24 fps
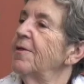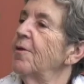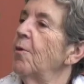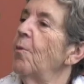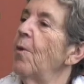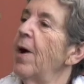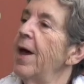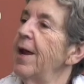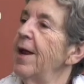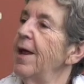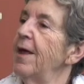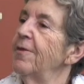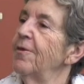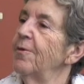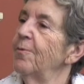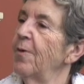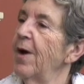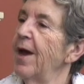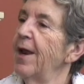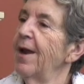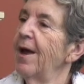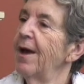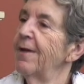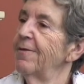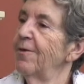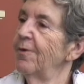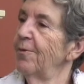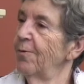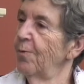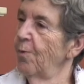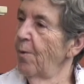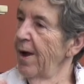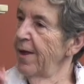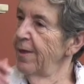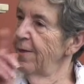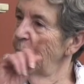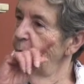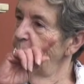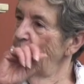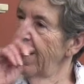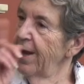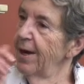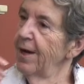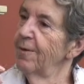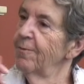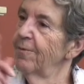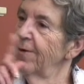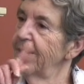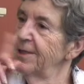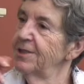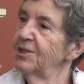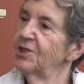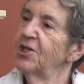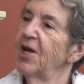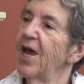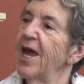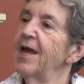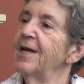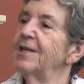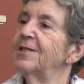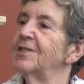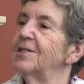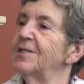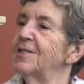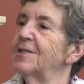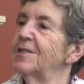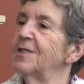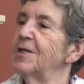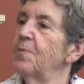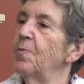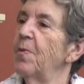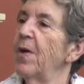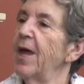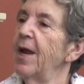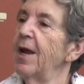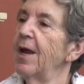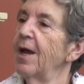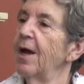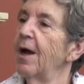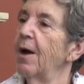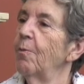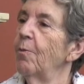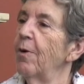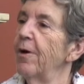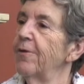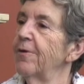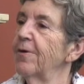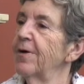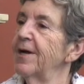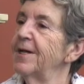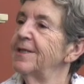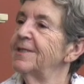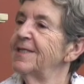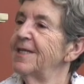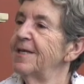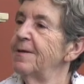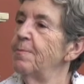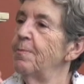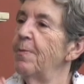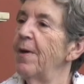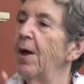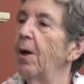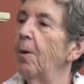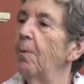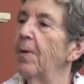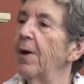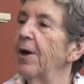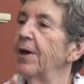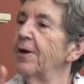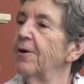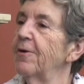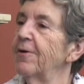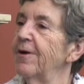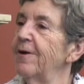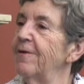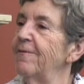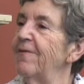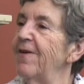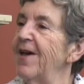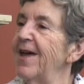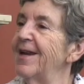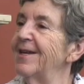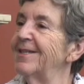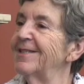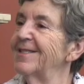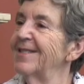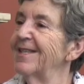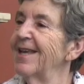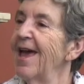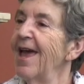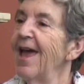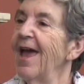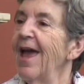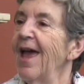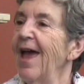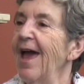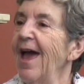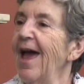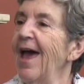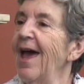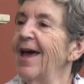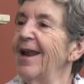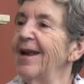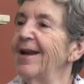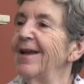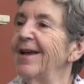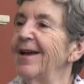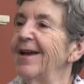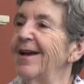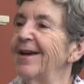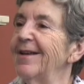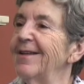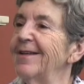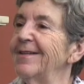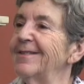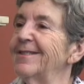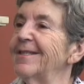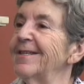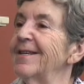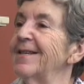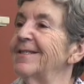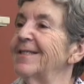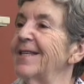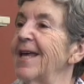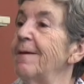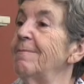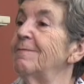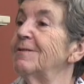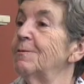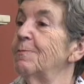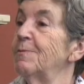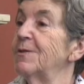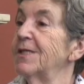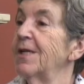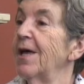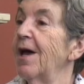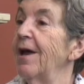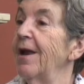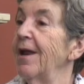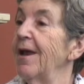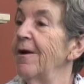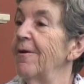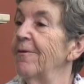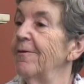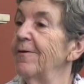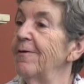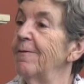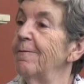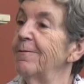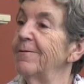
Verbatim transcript: The, wet, the, wet, the way the wedding ring changes depending on whether it's in Belmont or in Venice. And it's same as Bassanio.